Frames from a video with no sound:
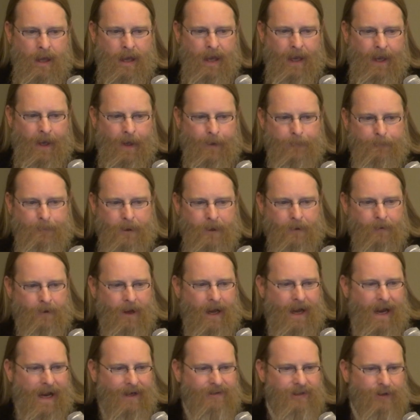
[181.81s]
And Peter and
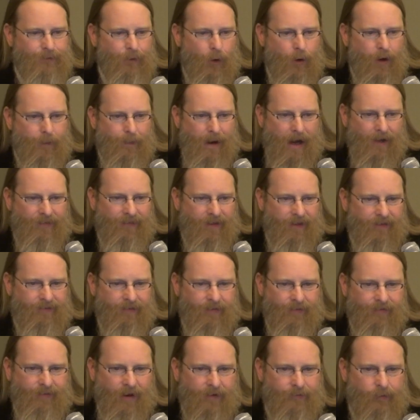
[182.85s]
I actually wrote about this
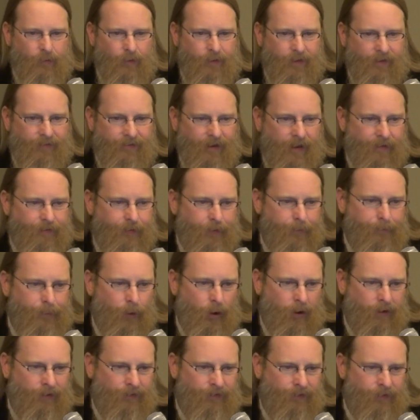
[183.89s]
in several of the Censored
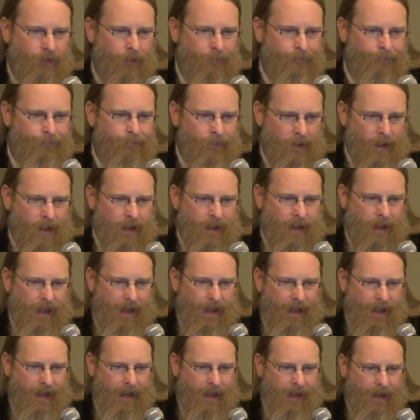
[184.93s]
books.
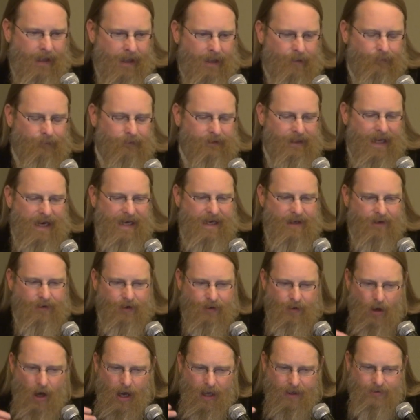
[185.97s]
And it related to
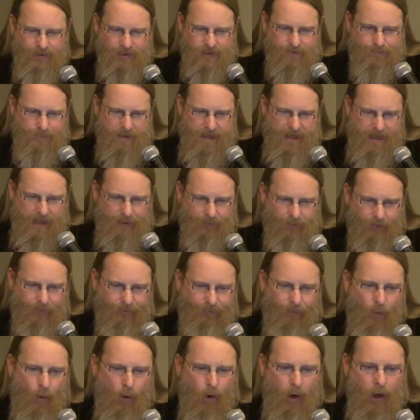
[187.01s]
not just media
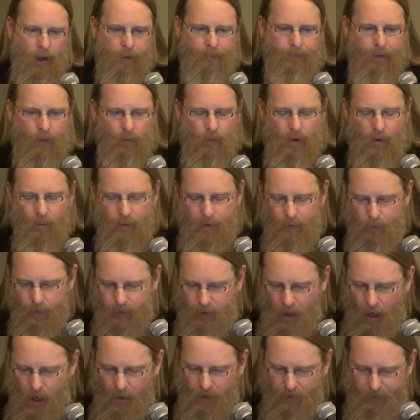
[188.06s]
reform, but what we were
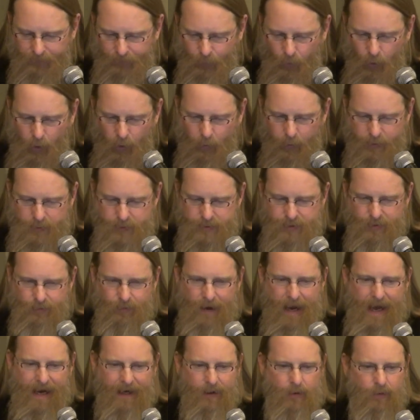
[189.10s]
calling for, which was a
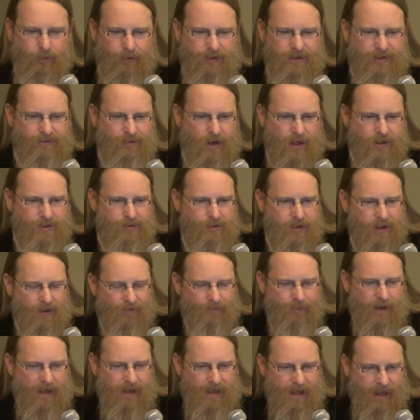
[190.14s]
radical restructuring
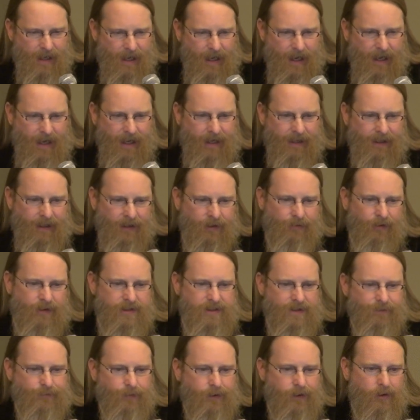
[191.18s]
of media and an
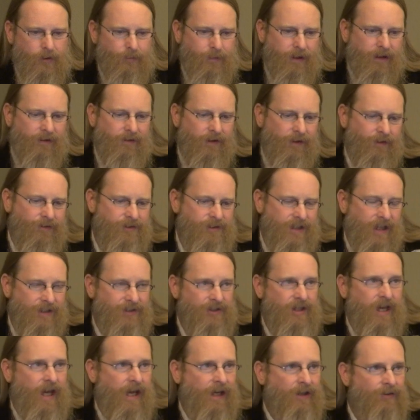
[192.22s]
increase of critical media literacy
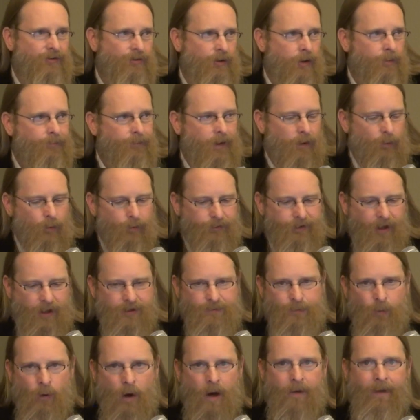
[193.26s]
education. And we'll
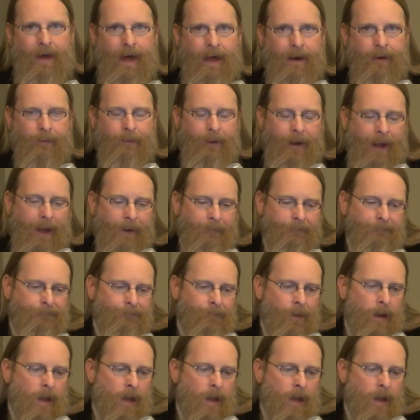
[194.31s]
touch more on that in a bit.